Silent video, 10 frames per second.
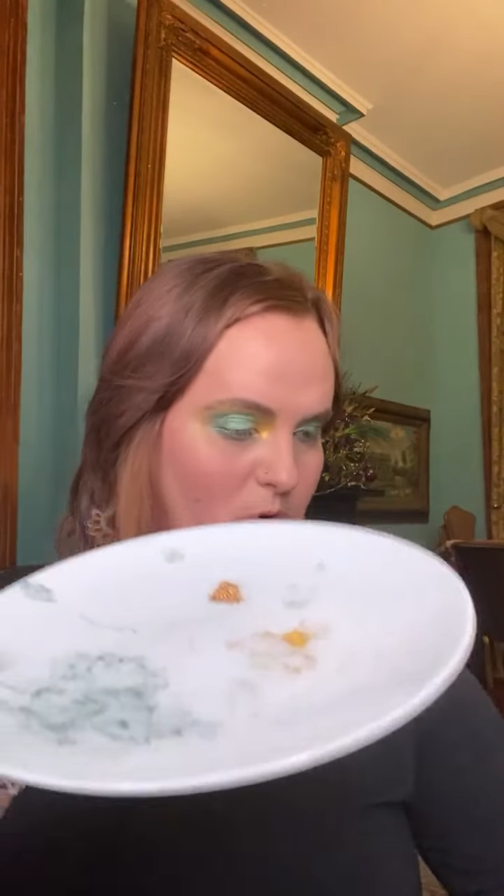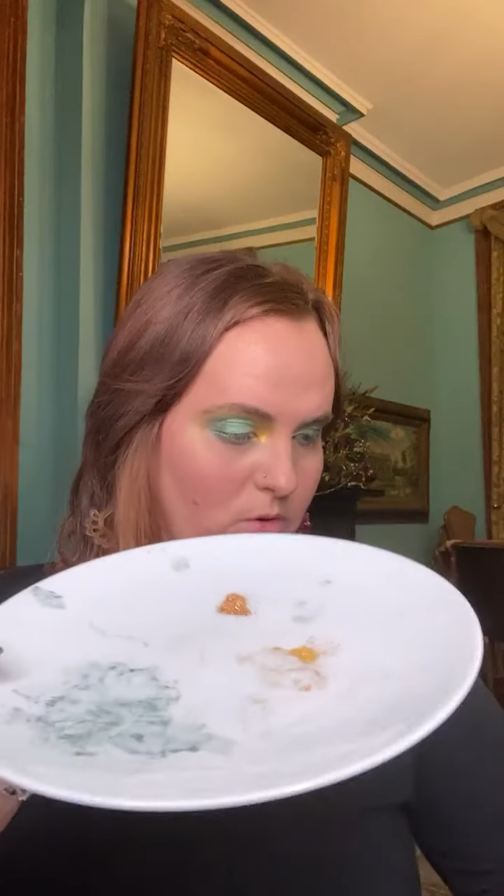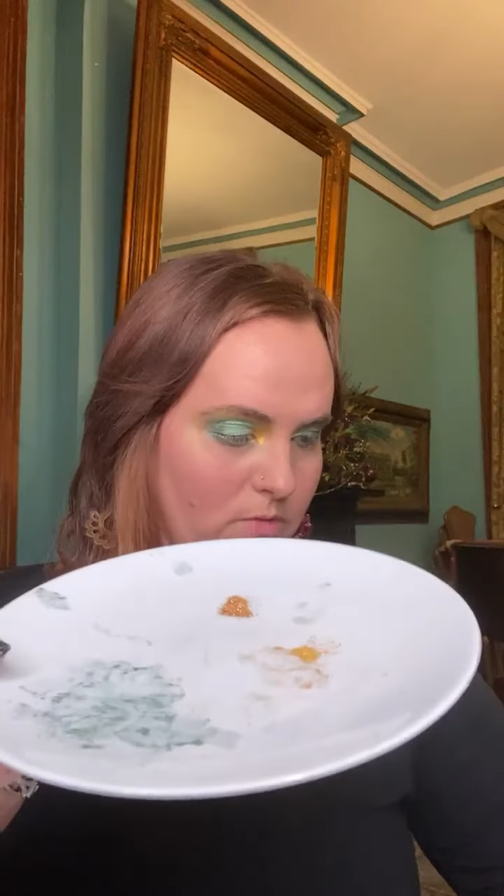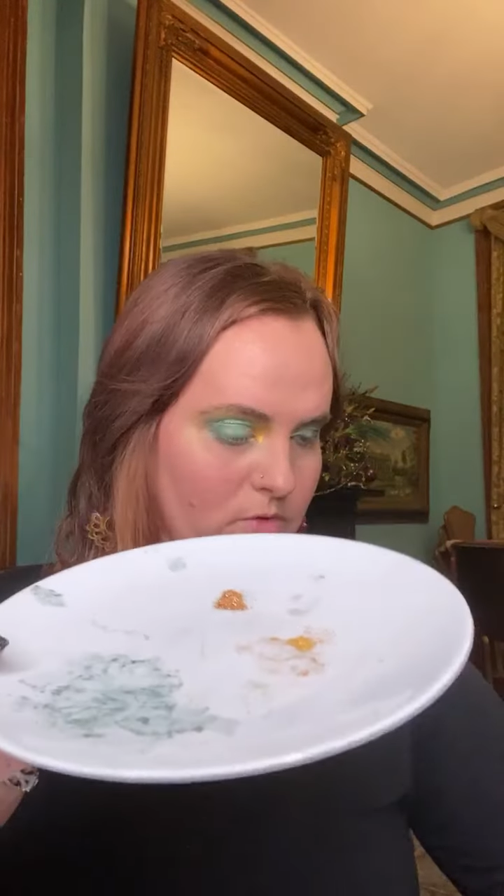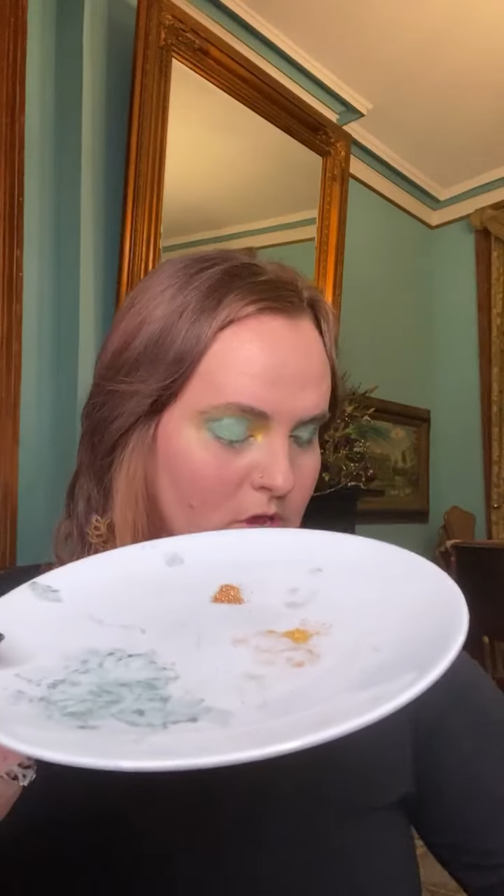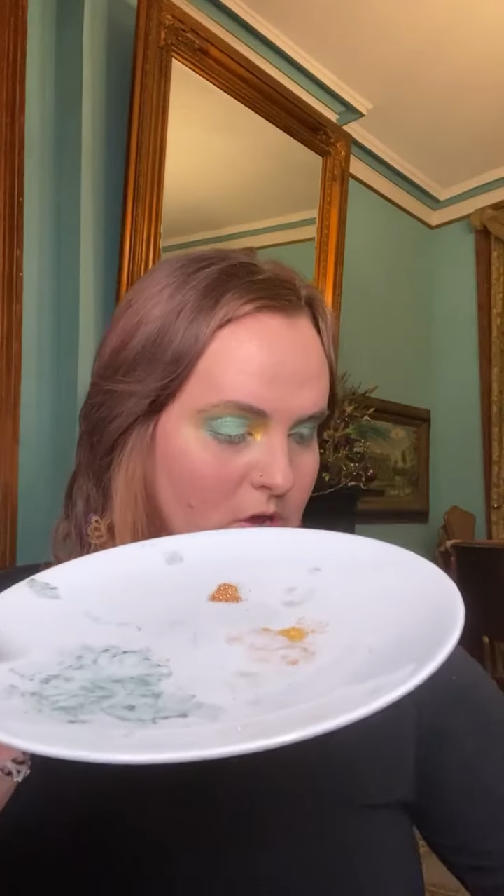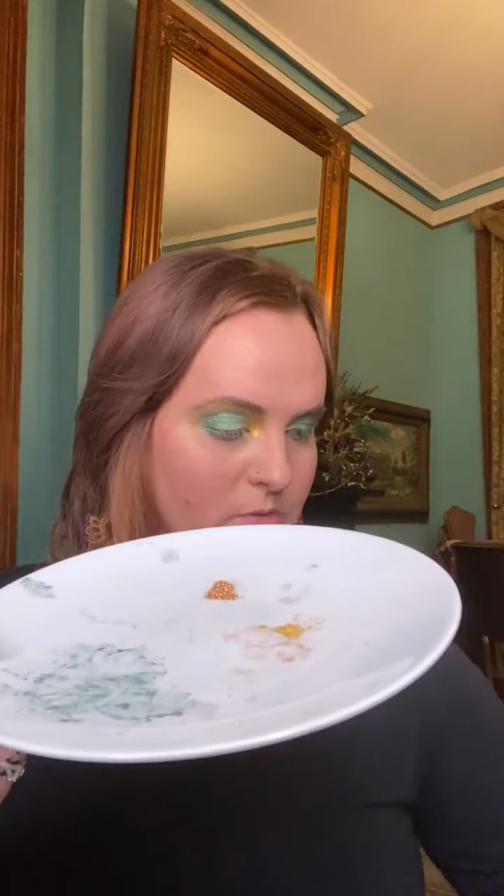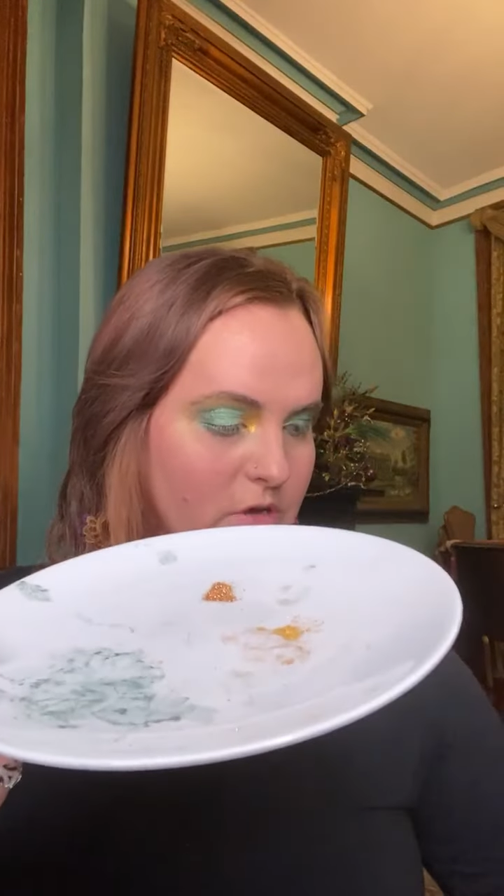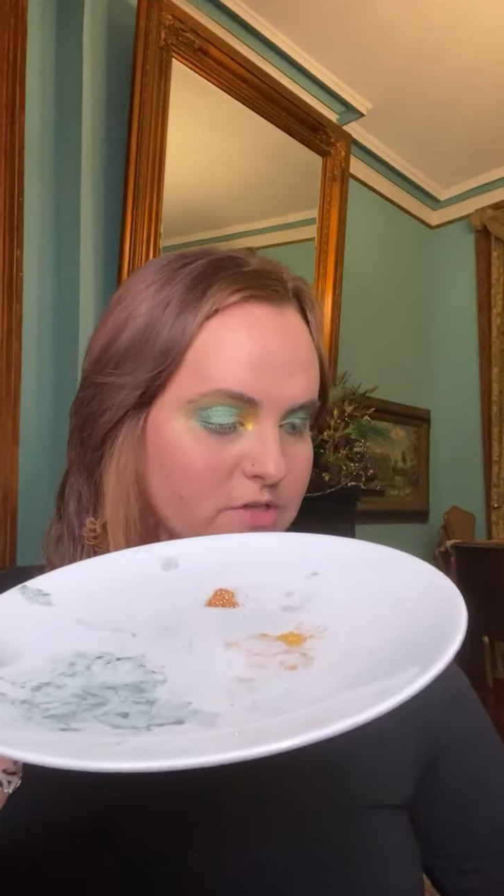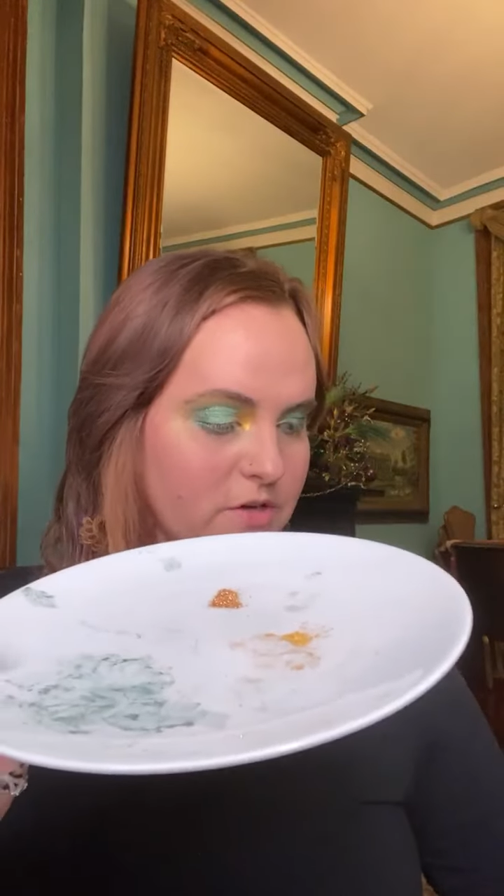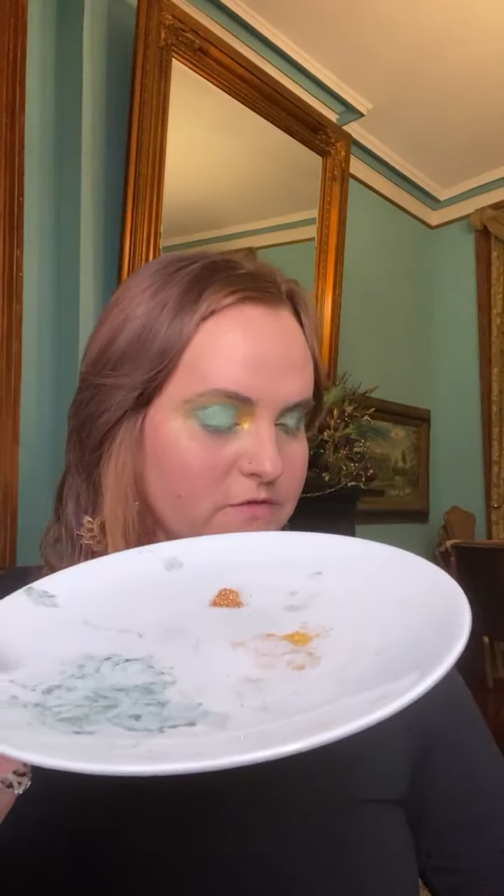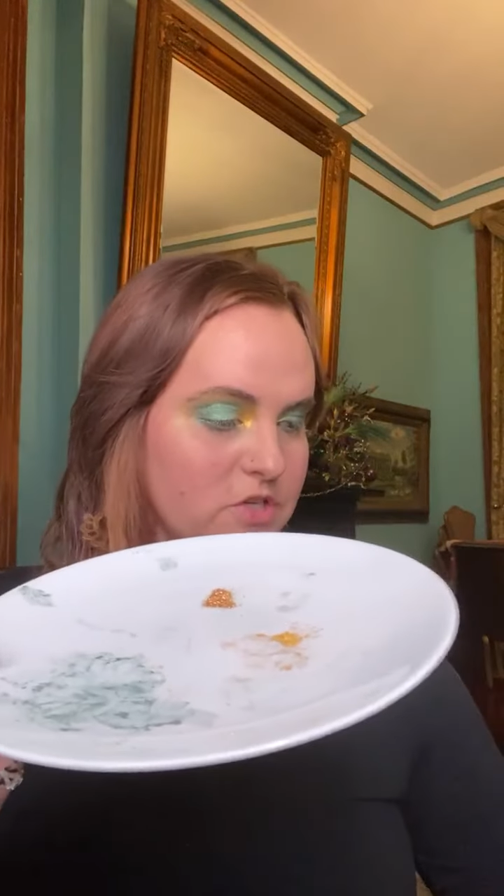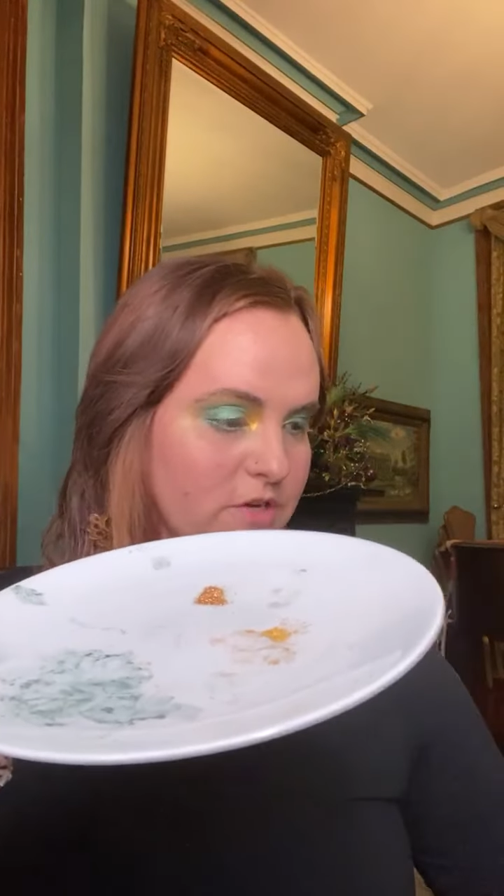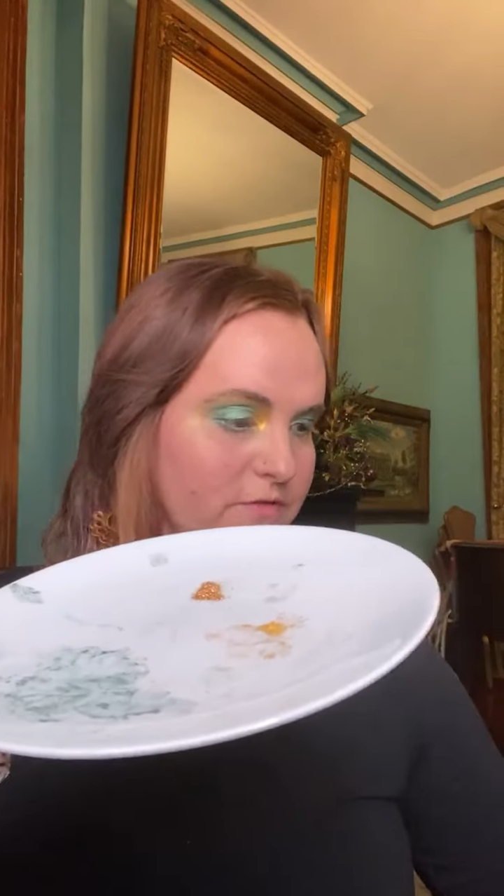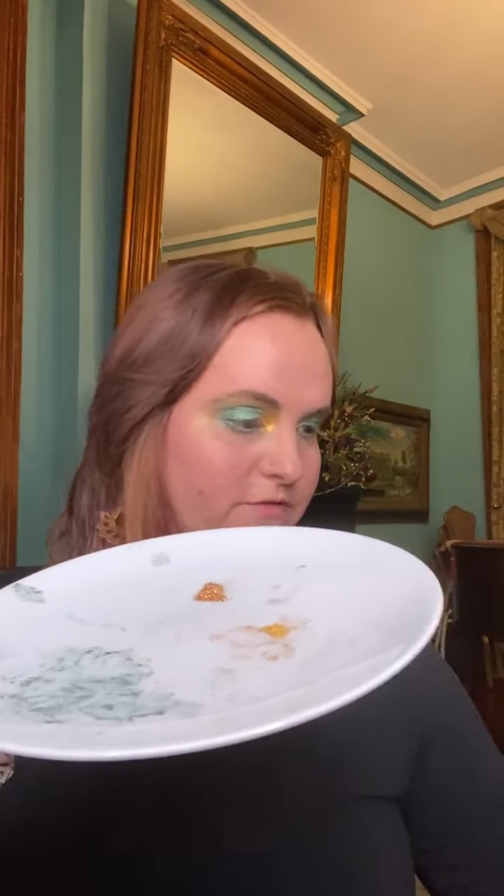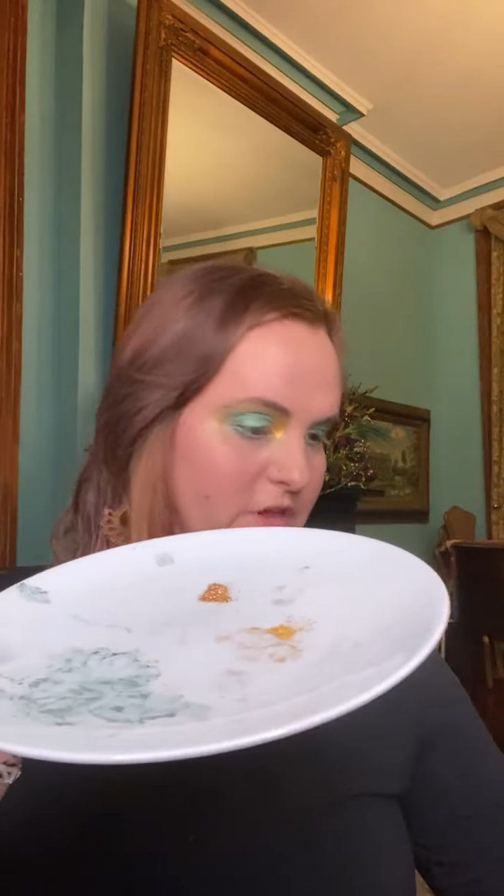gold. We also have Gin